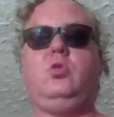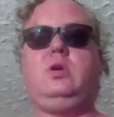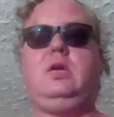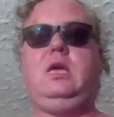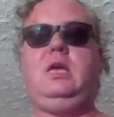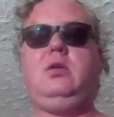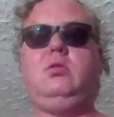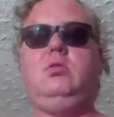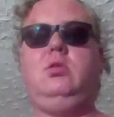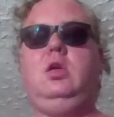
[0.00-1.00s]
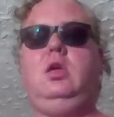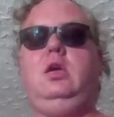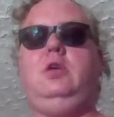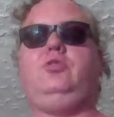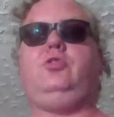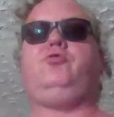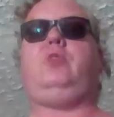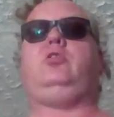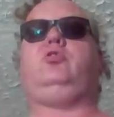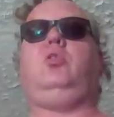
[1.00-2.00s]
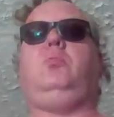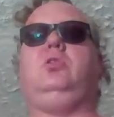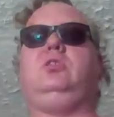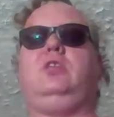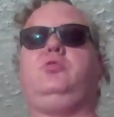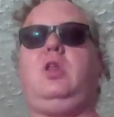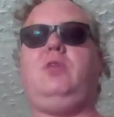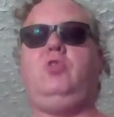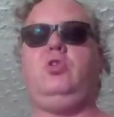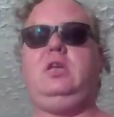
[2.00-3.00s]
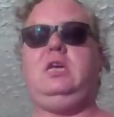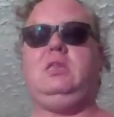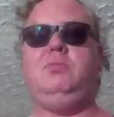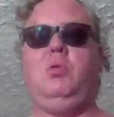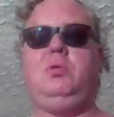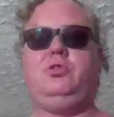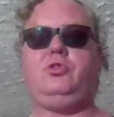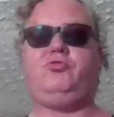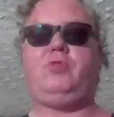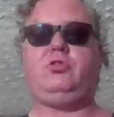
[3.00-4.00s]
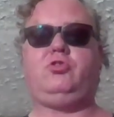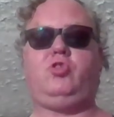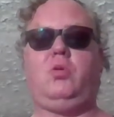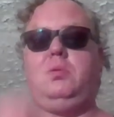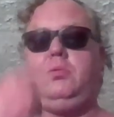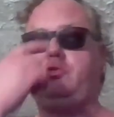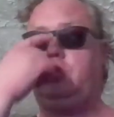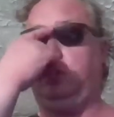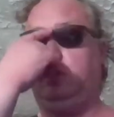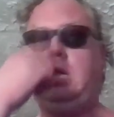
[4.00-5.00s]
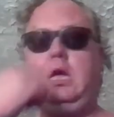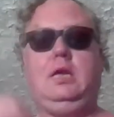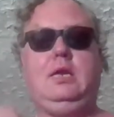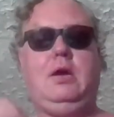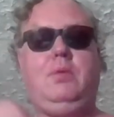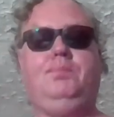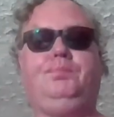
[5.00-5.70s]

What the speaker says: Okay, it's a stretched stomach muscle. That's what I've got here at the moment, is a stretched stomach muscle. Now,